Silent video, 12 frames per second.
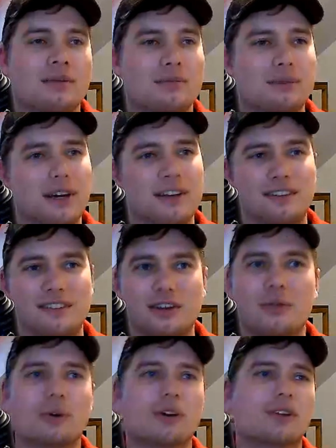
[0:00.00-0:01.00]
But
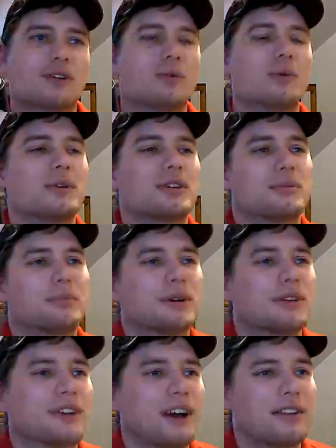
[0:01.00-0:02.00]
still one of the coolest
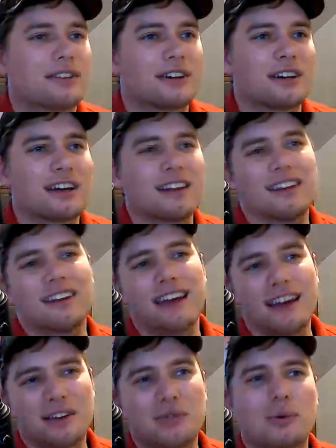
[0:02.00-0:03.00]
builds out there. The
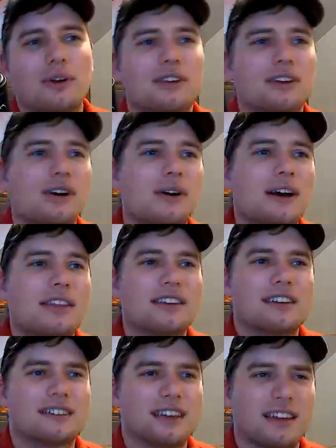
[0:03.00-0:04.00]
next one, though, I
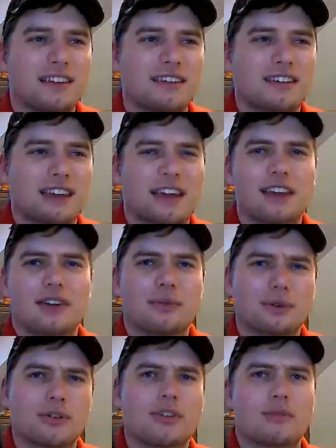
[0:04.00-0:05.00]
think takes the cake
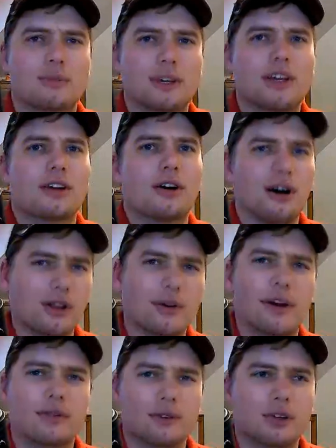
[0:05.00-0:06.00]
for just being
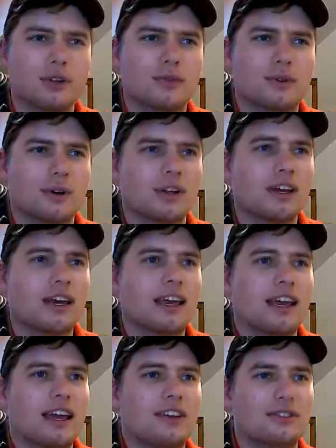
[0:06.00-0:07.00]
all-around useful
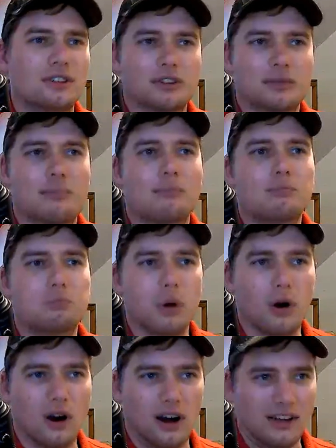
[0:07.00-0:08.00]
and just
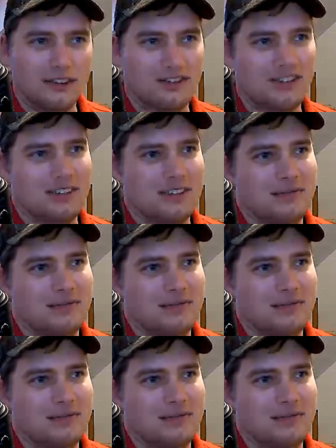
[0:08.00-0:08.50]
boss.